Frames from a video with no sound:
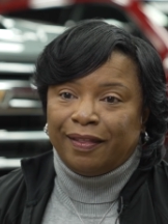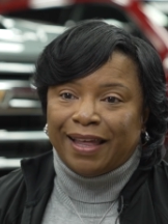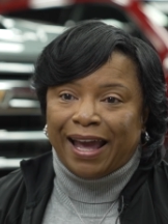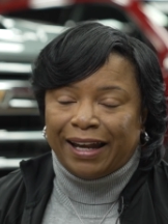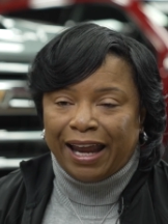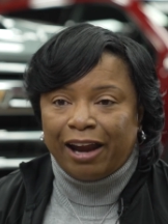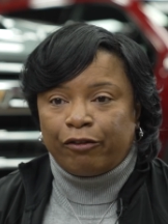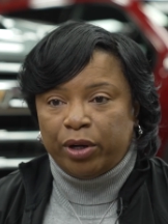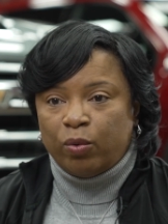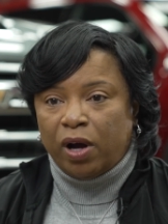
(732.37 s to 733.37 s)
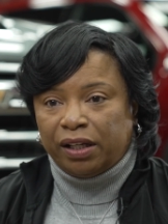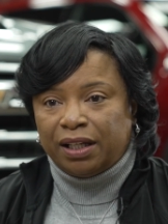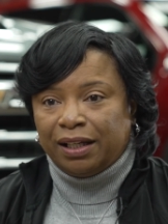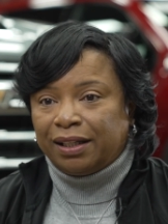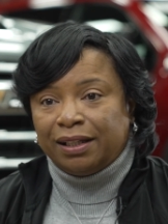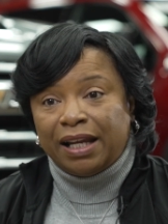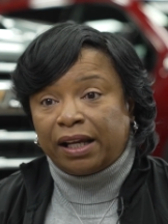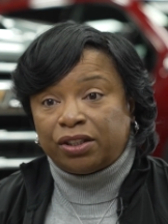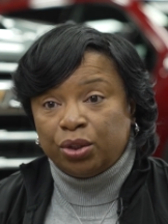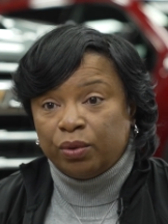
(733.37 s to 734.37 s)
that everyone can
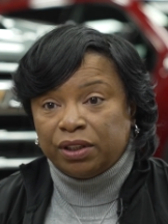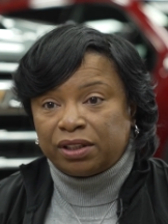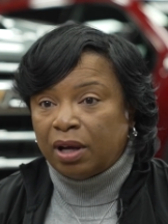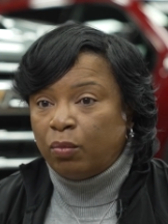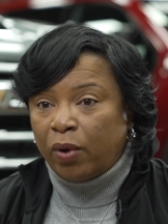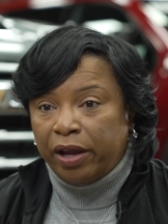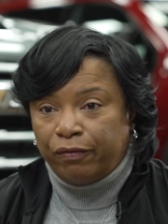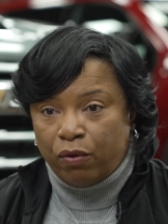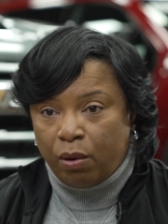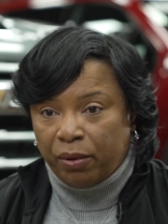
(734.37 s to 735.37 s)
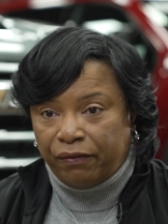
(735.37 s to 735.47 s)
connect to in some way, form, or